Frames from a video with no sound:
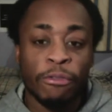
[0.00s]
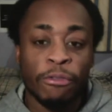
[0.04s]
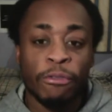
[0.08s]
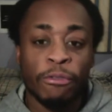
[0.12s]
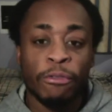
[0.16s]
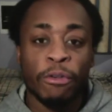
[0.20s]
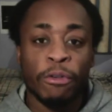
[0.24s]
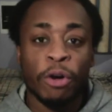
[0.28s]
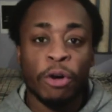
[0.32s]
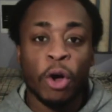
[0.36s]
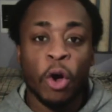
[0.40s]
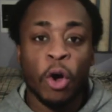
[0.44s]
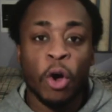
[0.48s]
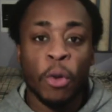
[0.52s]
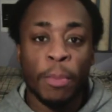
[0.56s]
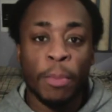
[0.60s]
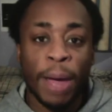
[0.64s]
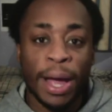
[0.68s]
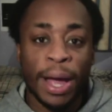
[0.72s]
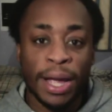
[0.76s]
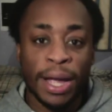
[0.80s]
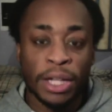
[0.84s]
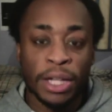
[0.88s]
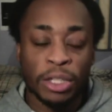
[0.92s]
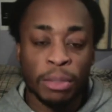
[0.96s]
go back
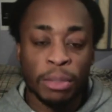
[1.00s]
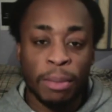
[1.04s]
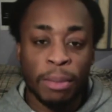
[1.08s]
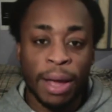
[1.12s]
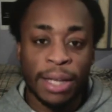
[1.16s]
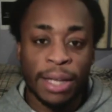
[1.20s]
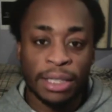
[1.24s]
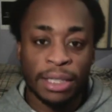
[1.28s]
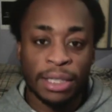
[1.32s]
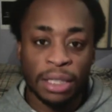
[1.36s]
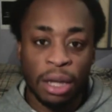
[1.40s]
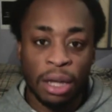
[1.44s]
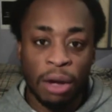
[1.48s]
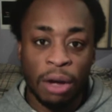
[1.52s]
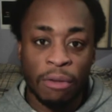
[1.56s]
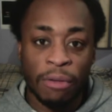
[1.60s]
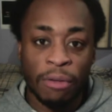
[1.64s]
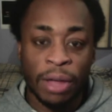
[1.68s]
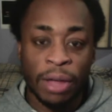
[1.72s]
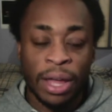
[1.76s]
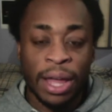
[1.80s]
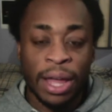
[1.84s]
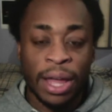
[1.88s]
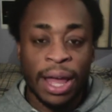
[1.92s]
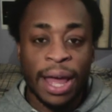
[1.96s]
into myself
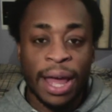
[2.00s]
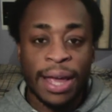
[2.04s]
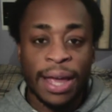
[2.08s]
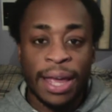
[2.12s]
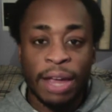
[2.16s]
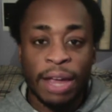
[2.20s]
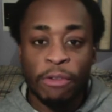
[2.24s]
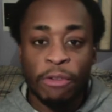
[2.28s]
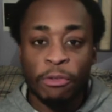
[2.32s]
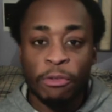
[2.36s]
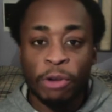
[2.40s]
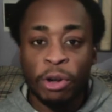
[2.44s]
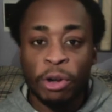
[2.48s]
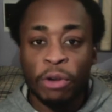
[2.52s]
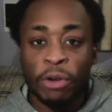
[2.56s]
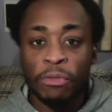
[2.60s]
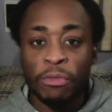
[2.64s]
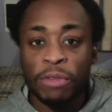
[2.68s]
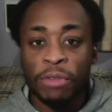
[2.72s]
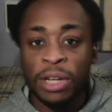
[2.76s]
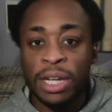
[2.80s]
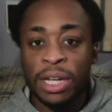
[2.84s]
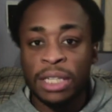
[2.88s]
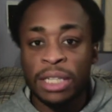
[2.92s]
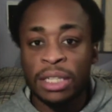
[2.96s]
and get rid of
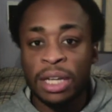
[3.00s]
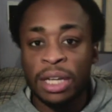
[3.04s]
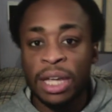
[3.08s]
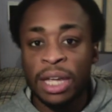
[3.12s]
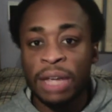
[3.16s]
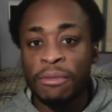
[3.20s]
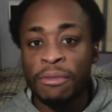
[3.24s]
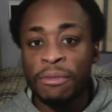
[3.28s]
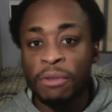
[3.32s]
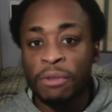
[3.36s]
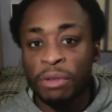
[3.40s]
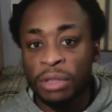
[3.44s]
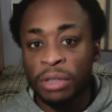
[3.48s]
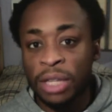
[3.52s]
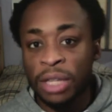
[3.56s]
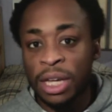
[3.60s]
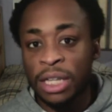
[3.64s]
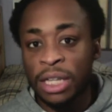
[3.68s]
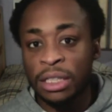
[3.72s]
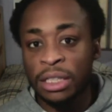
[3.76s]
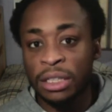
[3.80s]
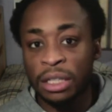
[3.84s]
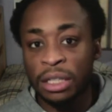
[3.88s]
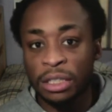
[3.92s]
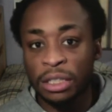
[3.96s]
these evil things
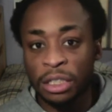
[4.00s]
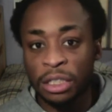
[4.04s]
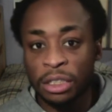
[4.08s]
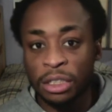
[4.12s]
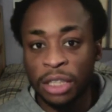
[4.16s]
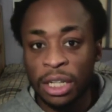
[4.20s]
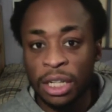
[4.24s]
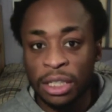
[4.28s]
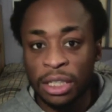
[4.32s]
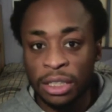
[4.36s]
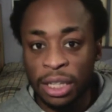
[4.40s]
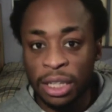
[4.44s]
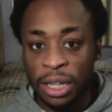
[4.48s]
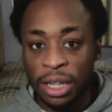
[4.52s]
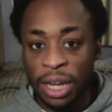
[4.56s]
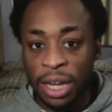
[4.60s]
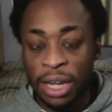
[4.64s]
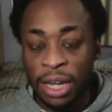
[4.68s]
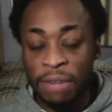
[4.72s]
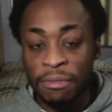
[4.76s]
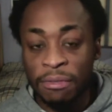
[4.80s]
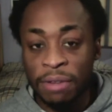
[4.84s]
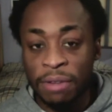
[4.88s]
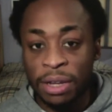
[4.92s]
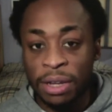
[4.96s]
such as jealousy and
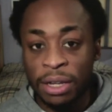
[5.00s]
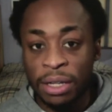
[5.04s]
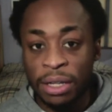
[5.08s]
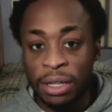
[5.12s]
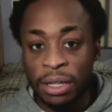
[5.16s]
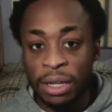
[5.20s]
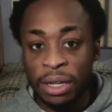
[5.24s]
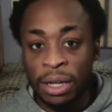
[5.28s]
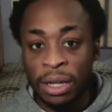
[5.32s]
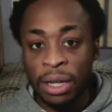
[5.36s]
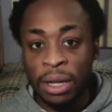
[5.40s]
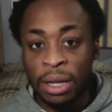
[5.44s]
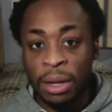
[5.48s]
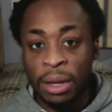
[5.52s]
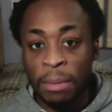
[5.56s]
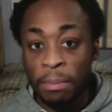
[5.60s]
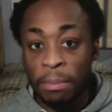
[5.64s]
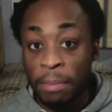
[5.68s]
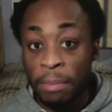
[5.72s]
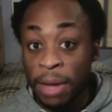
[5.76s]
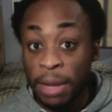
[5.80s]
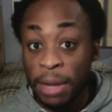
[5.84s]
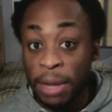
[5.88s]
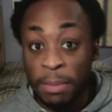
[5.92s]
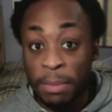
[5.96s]
envy
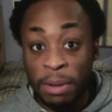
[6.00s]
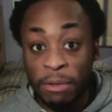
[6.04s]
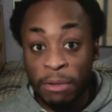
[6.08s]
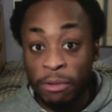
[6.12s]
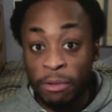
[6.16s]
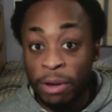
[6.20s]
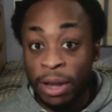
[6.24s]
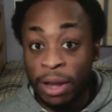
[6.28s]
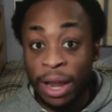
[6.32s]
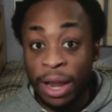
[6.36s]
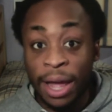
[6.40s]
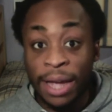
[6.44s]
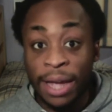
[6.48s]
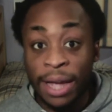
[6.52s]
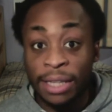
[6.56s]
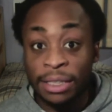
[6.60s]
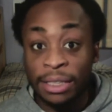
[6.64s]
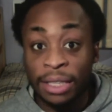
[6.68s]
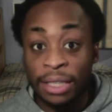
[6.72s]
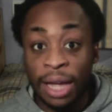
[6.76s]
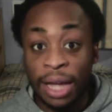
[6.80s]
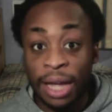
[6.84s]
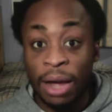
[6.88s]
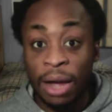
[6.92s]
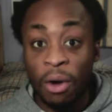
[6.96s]
made me realize
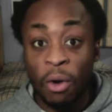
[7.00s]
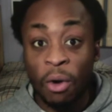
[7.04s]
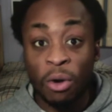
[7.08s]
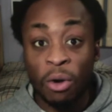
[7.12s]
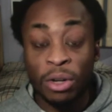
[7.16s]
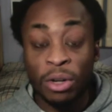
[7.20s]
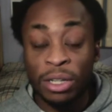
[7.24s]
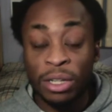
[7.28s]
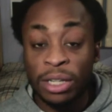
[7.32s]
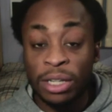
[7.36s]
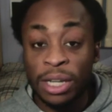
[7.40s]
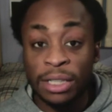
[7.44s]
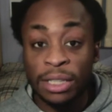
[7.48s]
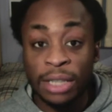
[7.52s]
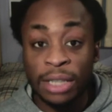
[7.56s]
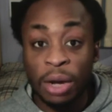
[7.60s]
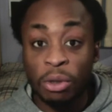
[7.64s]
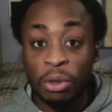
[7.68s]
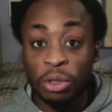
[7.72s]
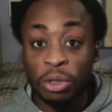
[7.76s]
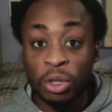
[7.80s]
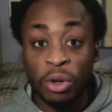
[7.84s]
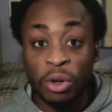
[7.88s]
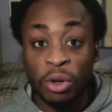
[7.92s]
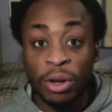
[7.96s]
that the things I was
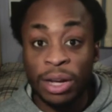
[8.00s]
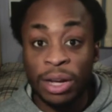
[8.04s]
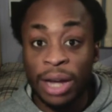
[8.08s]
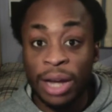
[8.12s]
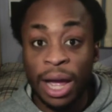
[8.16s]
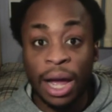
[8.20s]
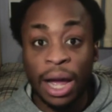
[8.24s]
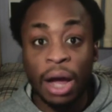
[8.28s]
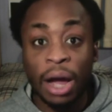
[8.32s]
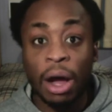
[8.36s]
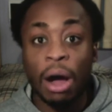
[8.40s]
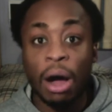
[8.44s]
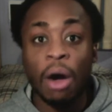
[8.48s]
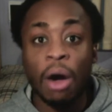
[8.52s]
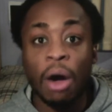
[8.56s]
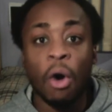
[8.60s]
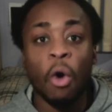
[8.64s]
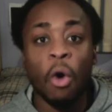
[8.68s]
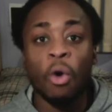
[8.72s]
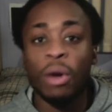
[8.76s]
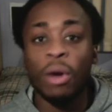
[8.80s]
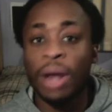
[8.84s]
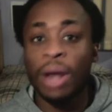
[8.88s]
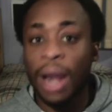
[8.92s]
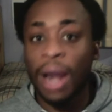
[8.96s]
looking at are all
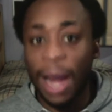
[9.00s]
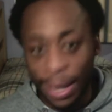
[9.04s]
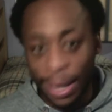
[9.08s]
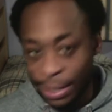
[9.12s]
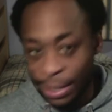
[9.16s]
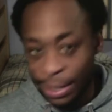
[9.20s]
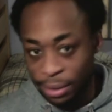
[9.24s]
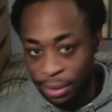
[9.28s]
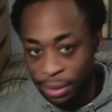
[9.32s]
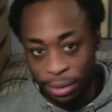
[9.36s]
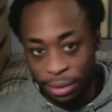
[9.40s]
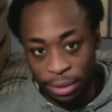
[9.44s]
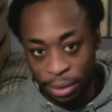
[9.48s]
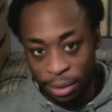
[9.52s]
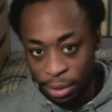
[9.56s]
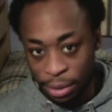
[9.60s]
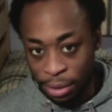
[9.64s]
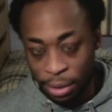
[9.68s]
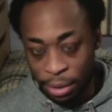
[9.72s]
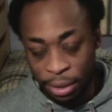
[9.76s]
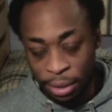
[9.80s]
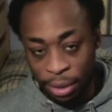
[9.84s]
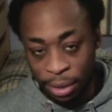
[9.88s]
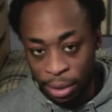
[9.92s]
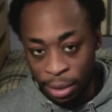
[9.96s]
lies.
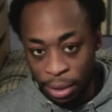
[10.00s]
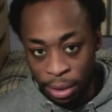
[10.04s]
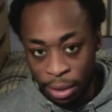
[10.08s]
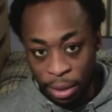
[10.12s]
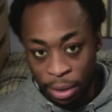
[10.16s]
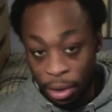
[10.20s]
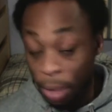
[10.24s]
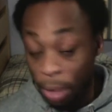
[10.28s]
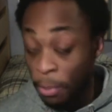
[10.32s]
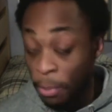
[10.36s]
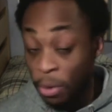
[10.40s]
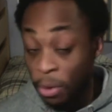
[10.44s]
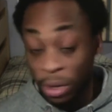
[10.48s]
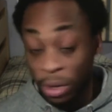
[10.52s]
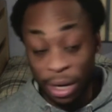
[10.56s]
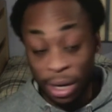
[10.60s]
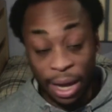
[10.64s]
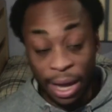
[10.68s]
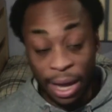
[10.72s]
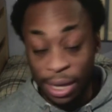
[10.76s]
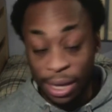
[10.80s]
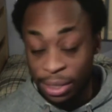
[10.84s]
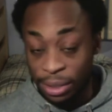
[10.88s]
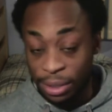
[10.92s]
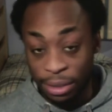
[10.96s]
Come on,
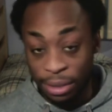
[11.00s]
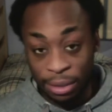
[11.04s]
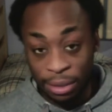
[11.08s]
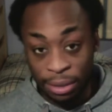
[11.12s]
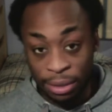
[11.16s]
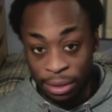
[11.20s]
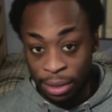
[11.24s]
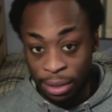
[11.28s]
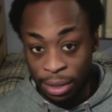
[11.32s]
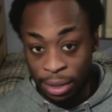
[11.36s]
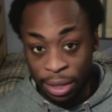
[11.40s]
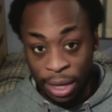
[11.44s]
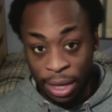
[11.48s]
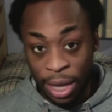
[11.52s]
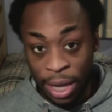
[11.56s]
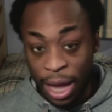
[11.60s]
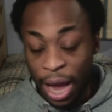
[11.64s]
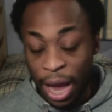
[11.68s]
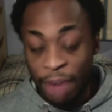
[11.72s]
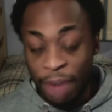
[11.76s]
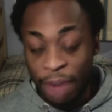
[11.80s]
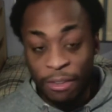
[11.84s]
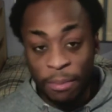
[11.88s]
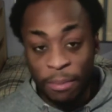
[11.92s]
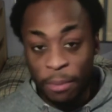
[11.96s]
guys.
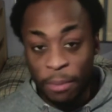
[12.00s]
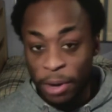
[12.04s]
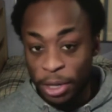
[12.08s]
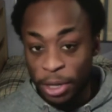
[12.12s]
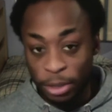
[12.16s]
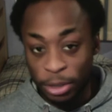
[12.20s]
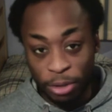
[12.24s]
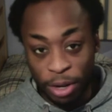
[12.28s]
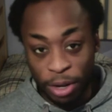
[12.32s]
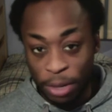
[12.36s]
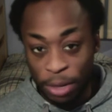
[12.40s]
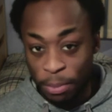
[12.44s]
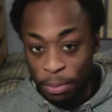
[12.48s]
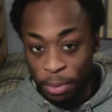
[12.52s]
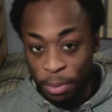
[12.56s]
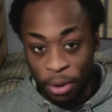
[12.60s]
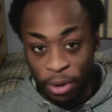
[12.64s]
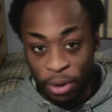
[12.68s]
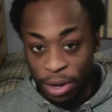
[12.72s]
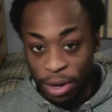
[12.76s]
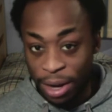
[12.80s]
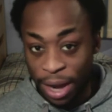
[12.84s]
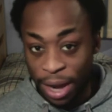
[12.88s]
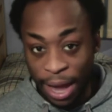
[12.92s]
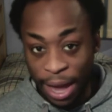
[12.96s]
Everybody's trying to put on
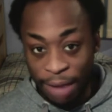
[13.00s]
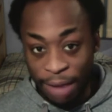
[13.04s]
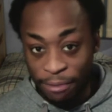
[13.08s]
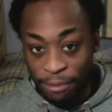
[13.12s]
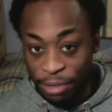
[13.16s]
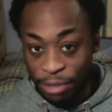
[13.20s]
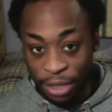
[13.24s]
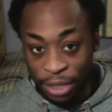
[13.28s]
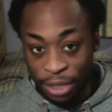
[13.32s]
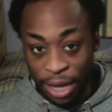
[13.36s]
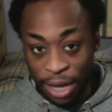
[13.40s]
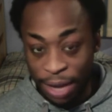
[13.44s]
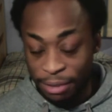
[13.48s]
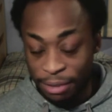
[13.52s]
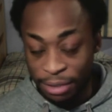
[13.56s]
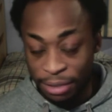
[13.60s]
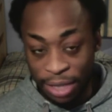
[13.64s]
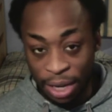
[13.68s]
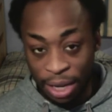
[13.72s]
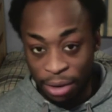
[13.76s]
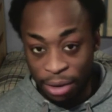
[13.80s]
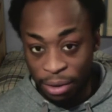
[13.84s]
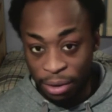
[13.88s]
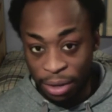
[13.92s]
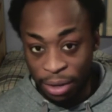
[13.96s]
a lavish
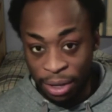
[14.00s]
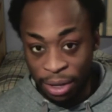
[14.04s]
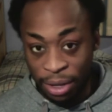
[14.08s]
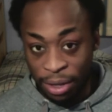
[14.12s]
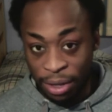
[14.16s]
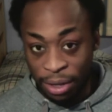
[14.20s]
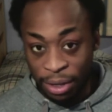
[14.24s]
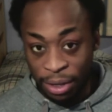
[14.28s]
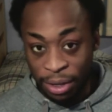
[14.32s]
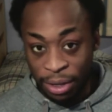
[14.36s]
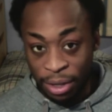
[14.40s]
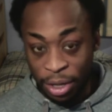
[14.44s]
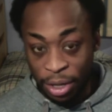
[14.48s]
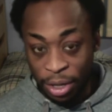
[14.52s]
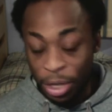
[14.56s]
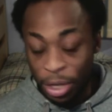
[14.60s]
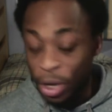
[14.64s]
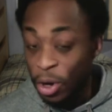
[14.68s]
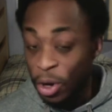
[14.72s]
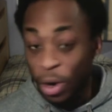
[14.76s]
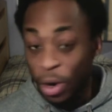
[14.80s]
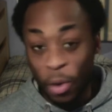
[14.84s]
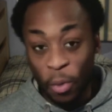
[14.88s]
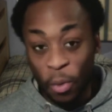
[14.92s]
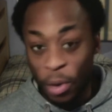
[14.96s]
lifestyle. You don't
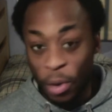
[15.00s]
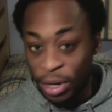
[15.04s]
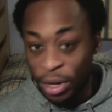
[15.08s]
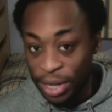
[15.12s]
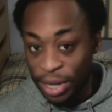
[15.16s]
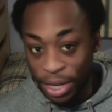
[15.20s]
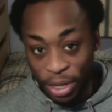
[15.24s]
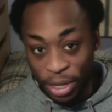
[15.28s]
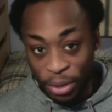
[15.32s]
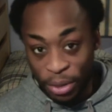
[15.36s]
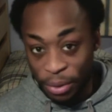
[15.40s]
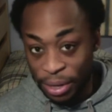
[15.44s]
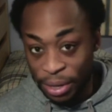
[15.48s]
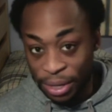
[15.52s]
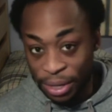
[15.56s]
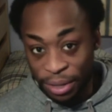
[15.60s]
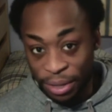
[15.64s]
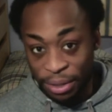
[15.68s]
know what they're doing.